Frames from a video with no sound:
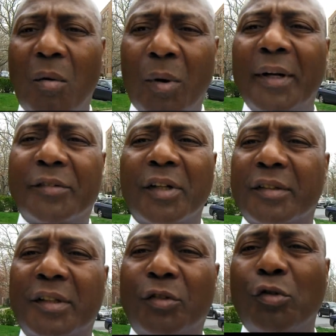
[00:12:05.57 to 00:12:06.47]
what it took
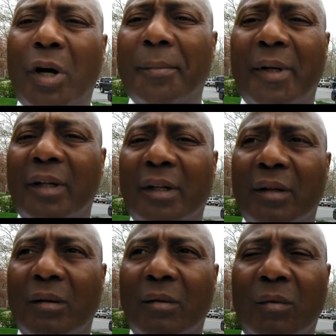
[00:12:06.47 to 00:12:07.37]
to destroy me.
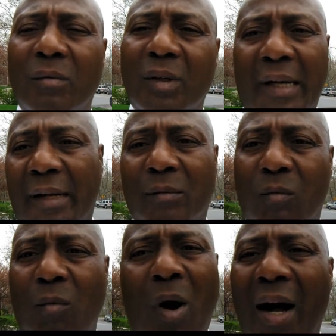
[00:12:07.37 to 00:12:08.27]
And
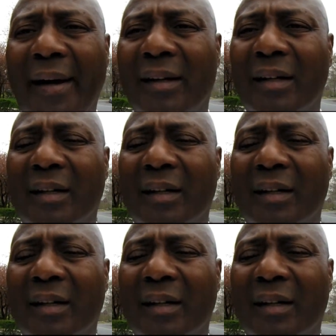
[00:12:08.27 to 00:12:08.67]
why?